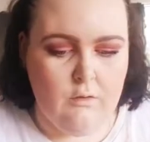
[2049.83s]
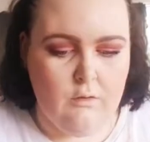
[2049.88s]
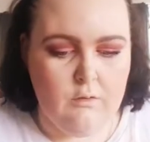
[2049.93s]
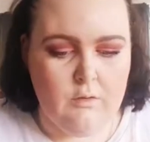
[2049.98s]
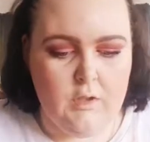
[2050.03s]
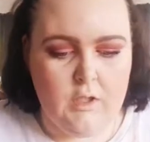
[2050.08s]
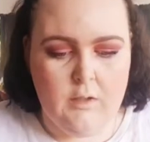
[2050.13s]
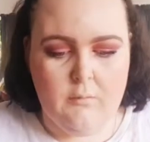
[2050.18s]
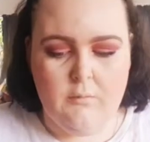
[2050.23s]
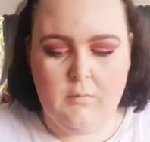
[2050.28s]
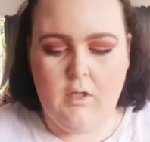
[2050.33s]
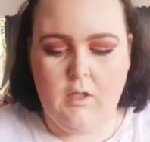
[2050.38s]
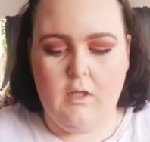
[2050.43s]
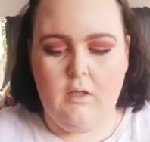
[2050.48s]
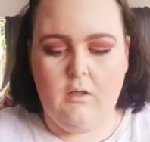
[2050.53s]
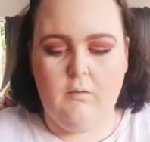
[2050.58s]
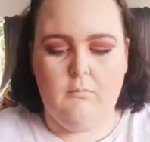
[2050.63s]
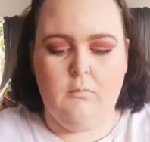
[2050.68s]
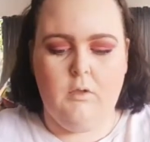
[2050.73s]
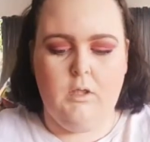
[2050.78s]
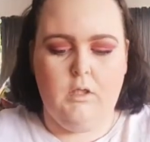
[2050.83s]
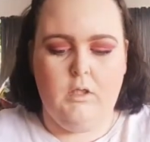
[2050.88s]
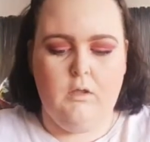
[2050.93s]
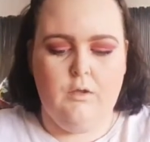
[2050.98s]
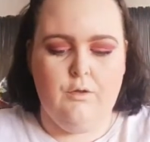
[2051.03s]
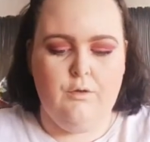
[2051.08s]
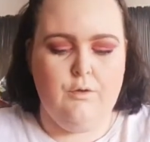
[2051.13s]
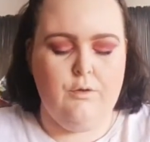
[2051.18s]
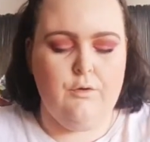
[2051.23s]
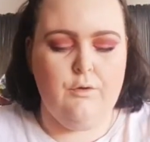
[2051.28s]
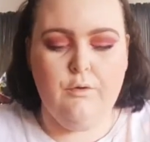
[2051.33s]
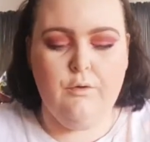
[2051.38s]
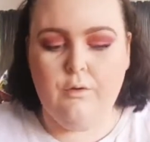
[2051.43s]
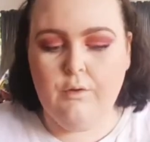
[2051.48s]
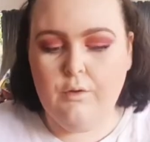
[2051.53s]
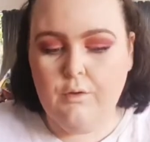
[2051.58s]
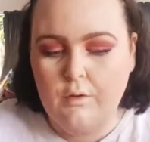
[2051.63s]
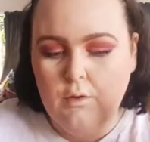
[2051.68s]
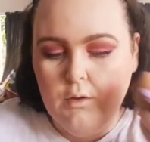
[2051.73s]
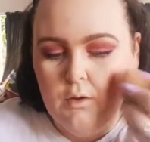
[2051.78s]
Get my blender
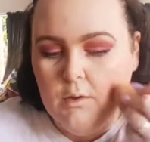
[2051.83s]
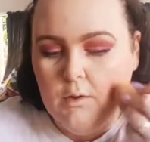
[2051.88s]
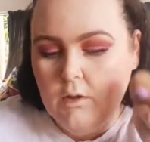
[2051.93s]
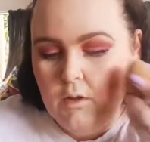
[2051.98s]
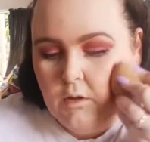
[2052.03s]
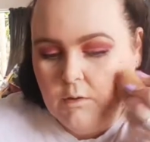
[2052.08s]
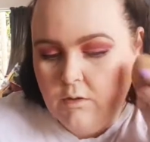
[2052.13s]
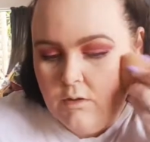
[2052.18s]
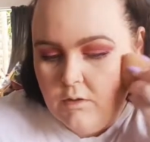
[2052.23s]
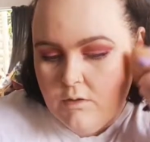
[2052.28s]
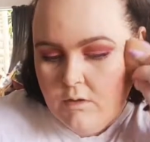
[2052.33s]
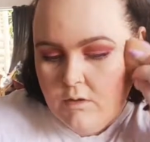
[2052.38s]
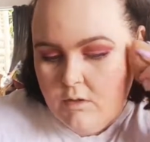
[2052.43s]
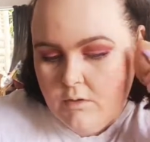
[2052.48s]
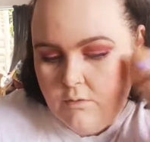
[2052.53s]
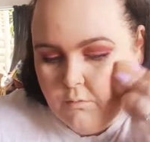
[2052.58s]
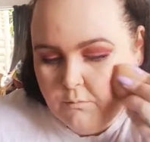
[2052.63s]
and just